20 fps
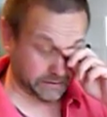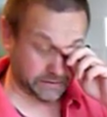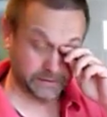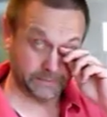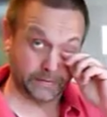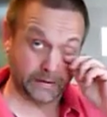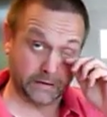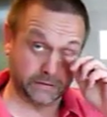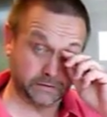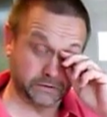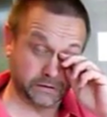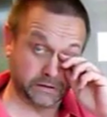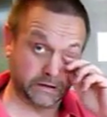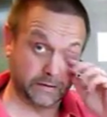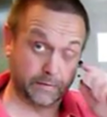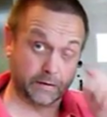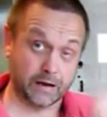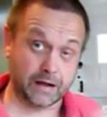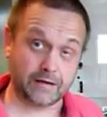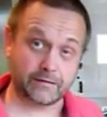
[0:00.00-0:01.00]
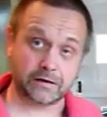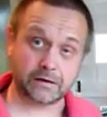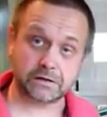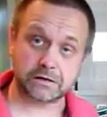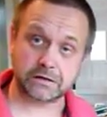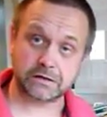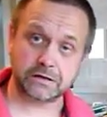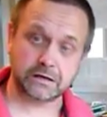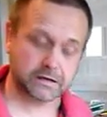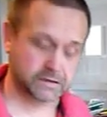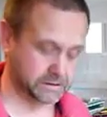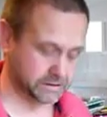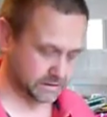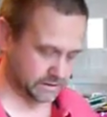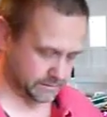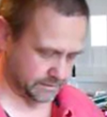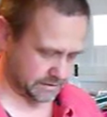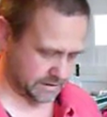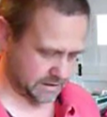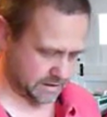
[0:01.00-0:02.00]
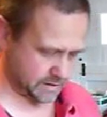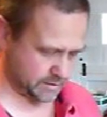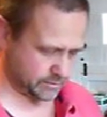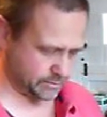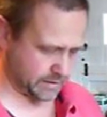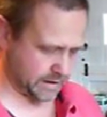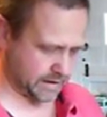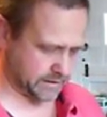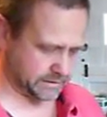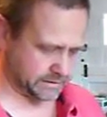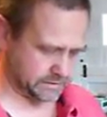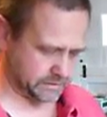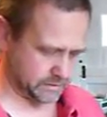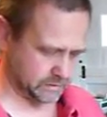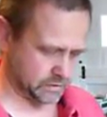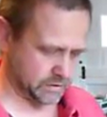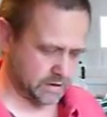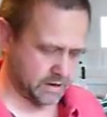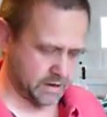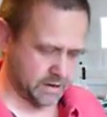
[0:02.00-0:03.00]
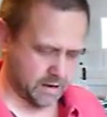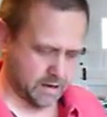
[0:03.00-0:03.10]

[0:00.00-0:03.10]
supposedly, but I've actually tasted them and they're not bad at all.